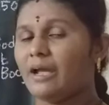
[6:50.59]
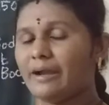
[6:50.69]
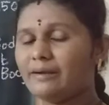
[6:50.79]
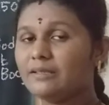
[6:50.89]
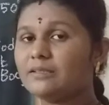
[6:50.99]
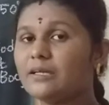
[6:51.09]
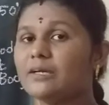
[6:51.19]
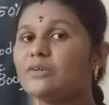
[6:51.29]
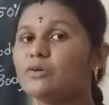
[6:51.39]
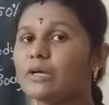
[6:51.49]
and in
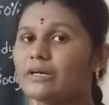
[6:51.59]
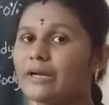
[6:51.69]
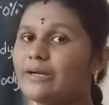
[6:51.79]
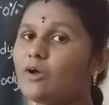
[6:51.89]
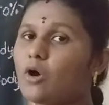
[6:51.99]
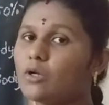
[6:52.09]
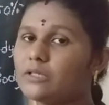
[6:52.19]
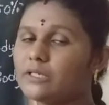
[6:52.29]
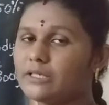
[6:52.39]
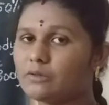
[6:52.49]
that you can write
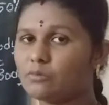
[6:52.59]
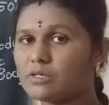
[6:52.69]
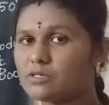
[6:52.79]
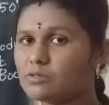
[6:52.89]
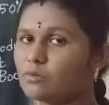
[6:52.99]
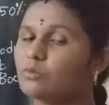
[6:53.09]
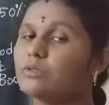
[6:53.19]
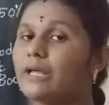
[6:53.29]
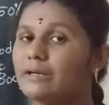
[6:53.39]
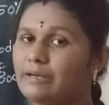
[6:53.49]
author equals to
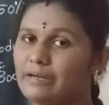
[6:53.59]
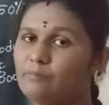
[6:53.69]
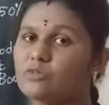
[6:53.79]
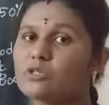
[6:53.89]
the name,